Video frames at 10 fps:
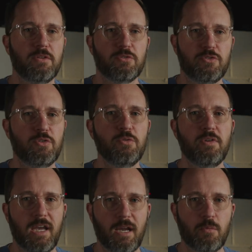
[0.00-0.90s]
those two
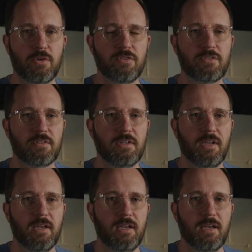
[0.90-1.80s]
cameras
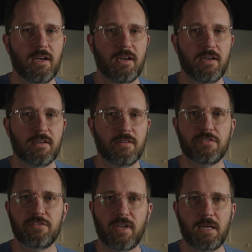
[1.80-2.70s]
uh, the
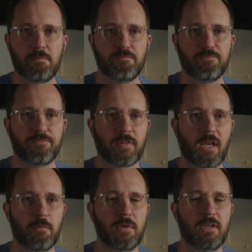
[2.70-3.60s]
same.
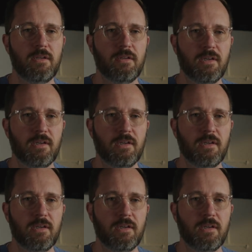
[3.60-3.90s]
I'm in